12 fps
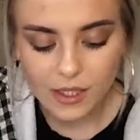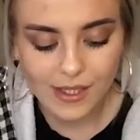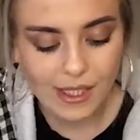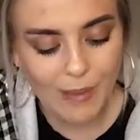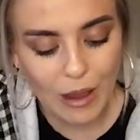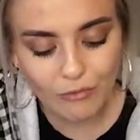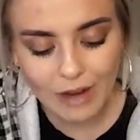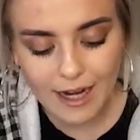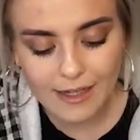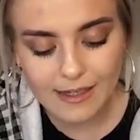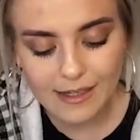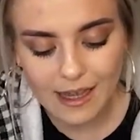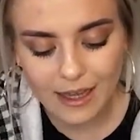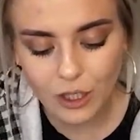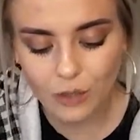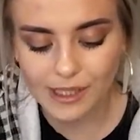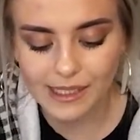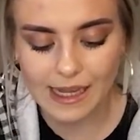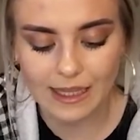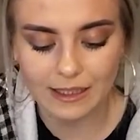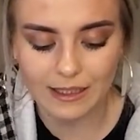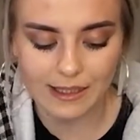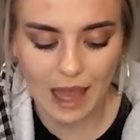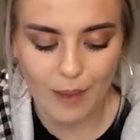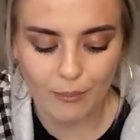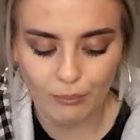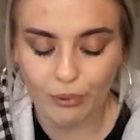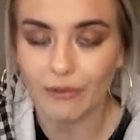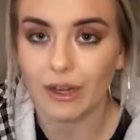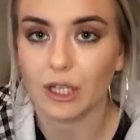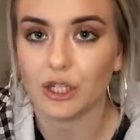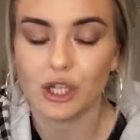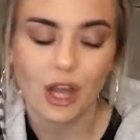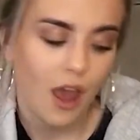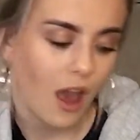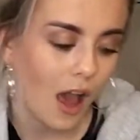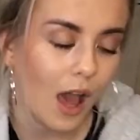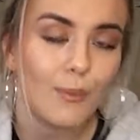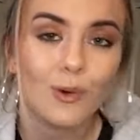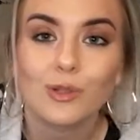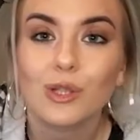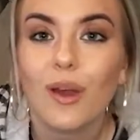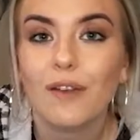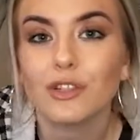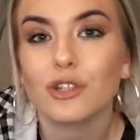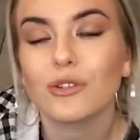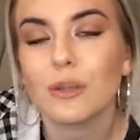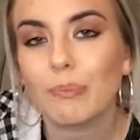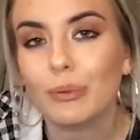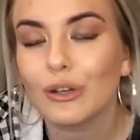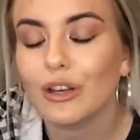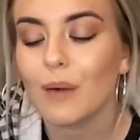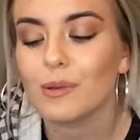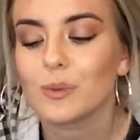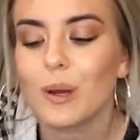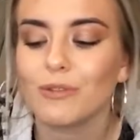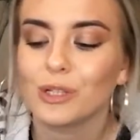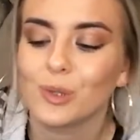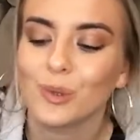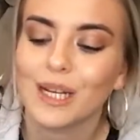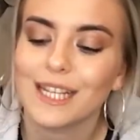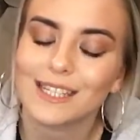So it's about race, economic status, and privilege. Also, I've just joined a book club as well, which is really